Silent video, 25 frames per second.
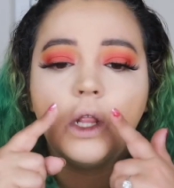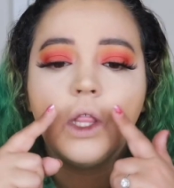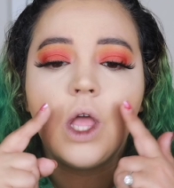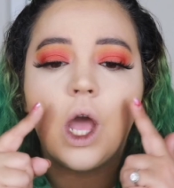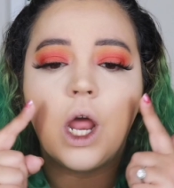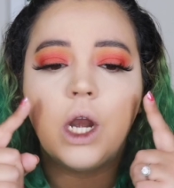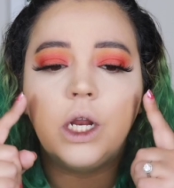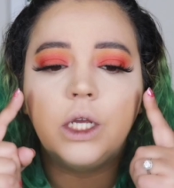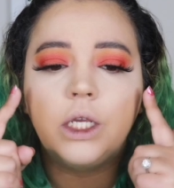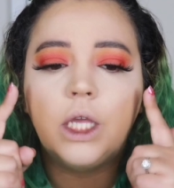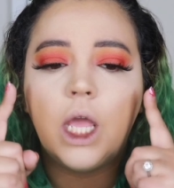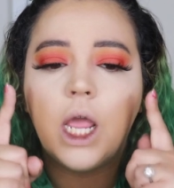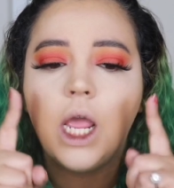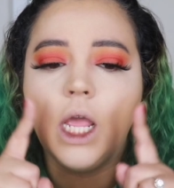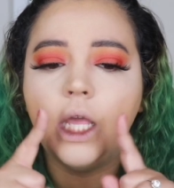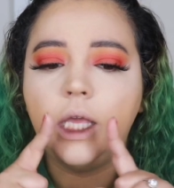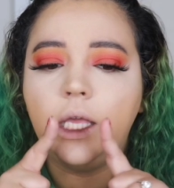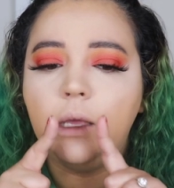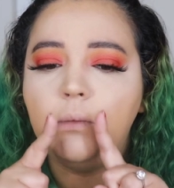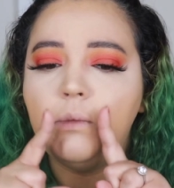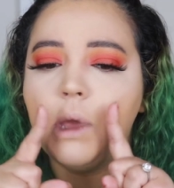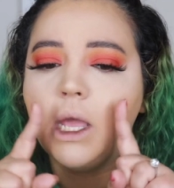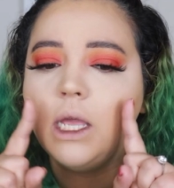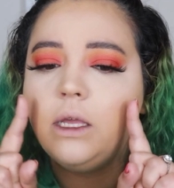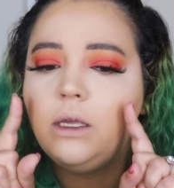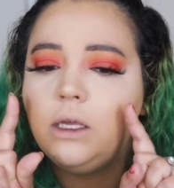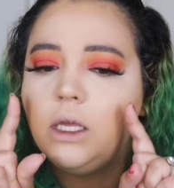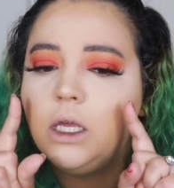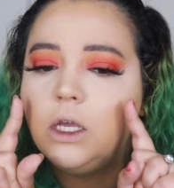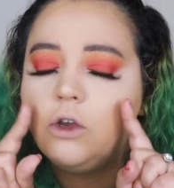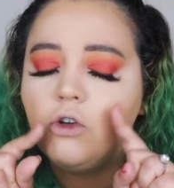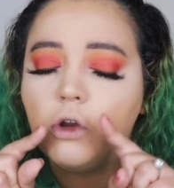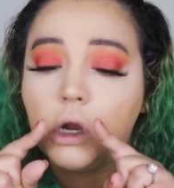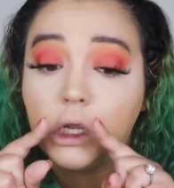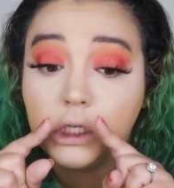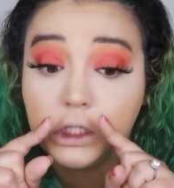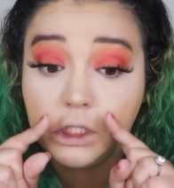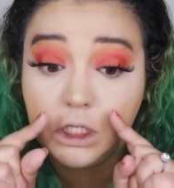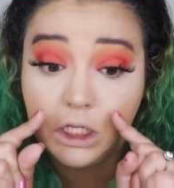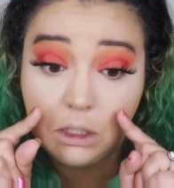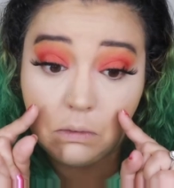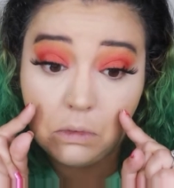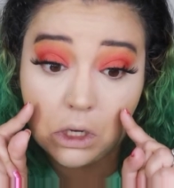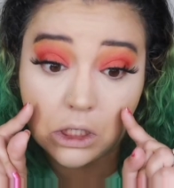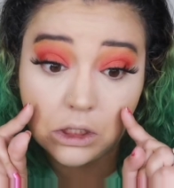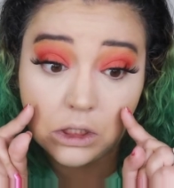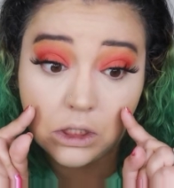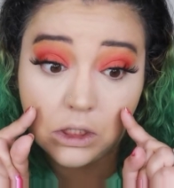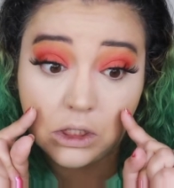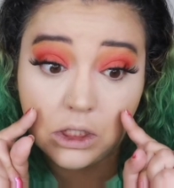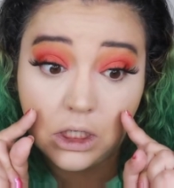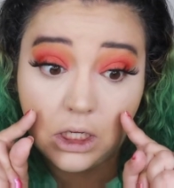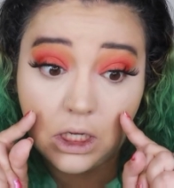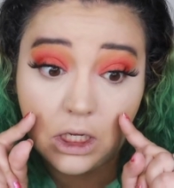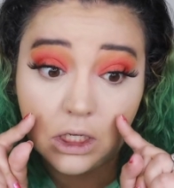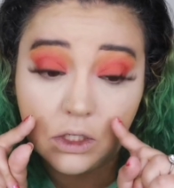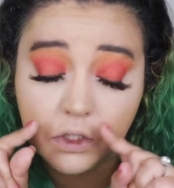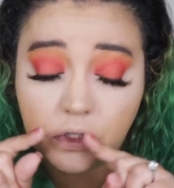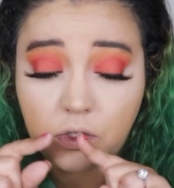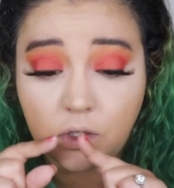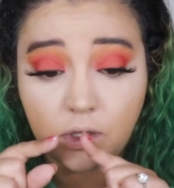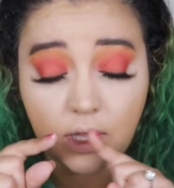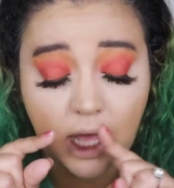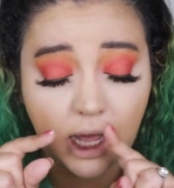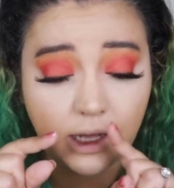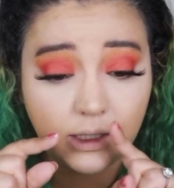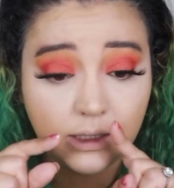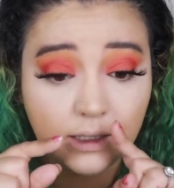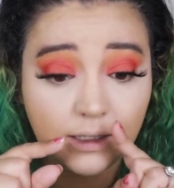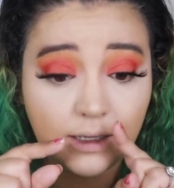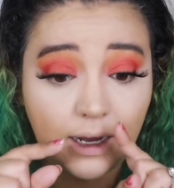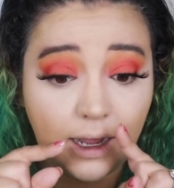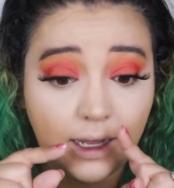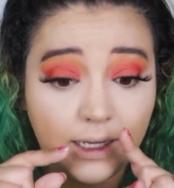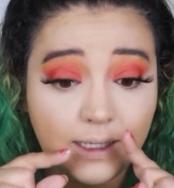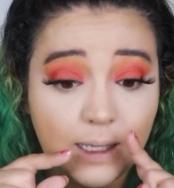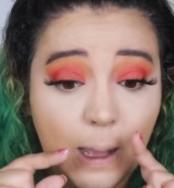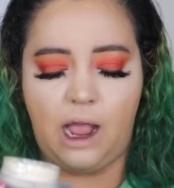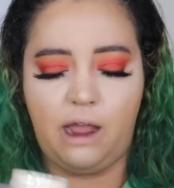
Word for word: a lot of cakey makey crusty musty, so that's nice.